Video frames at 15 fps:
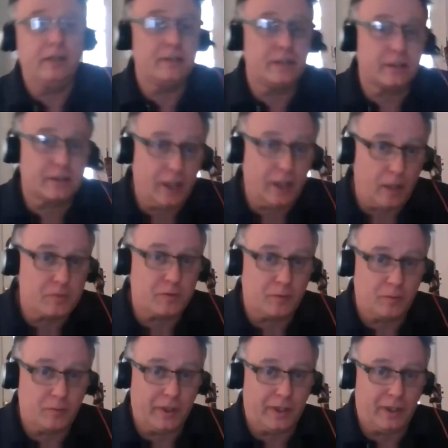that comes from
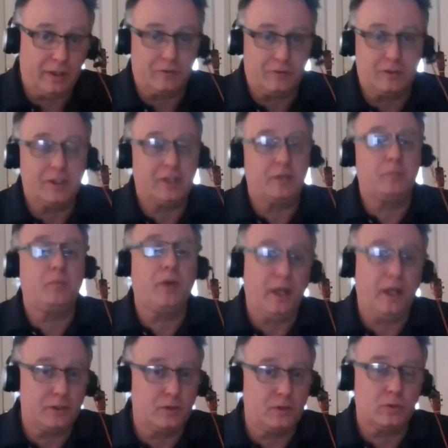my country that
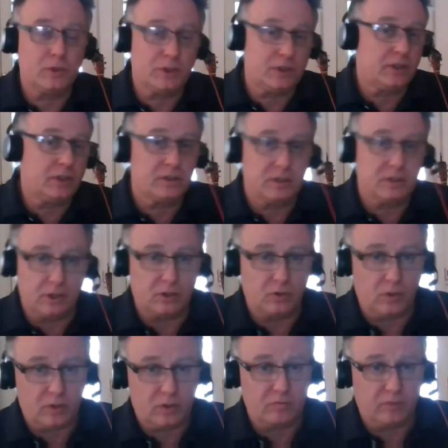applies to a certain
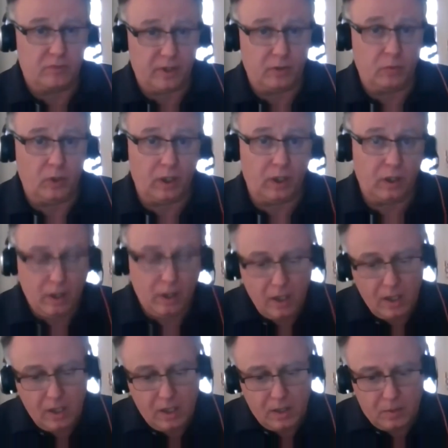situation very well,
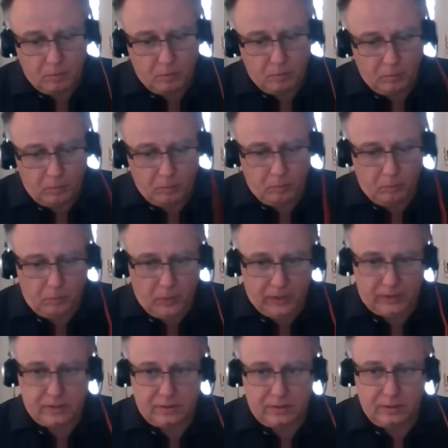
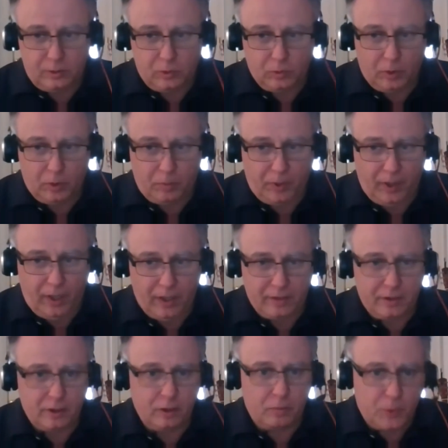but to apply
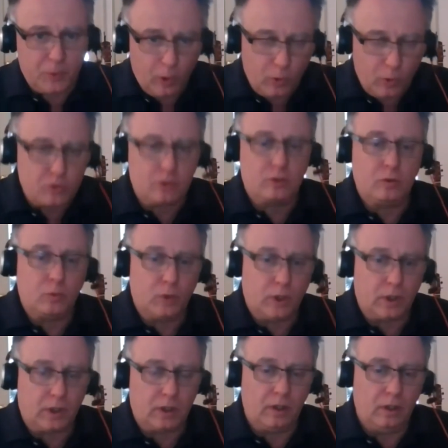the approach to
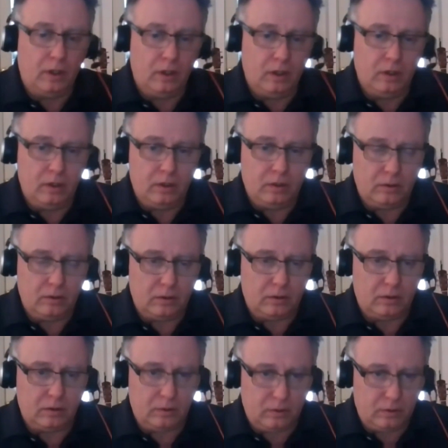work,
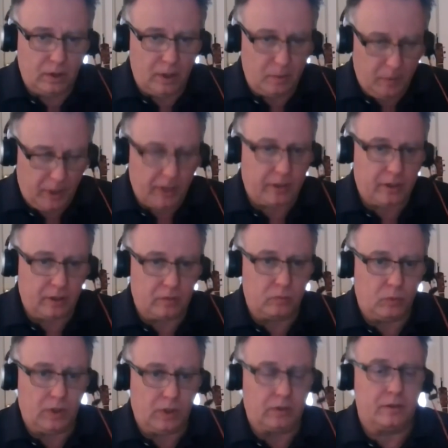American
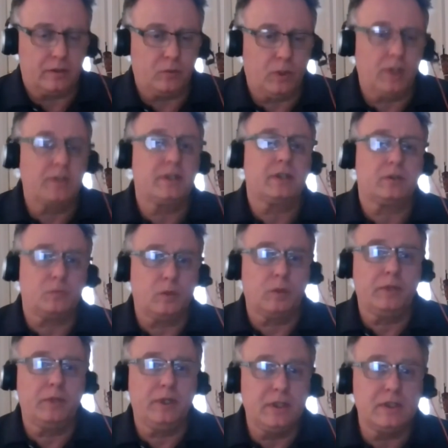one, the one that will
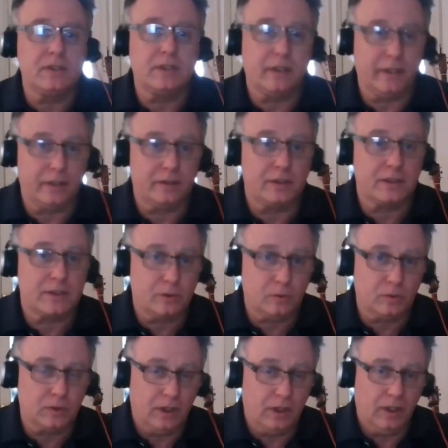be easily
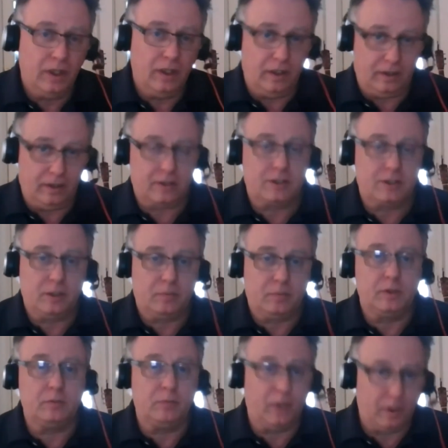understood and
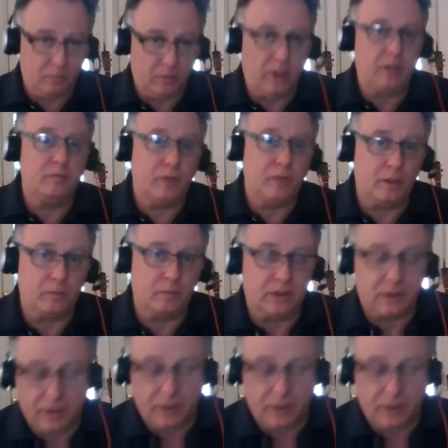accepted by my environment.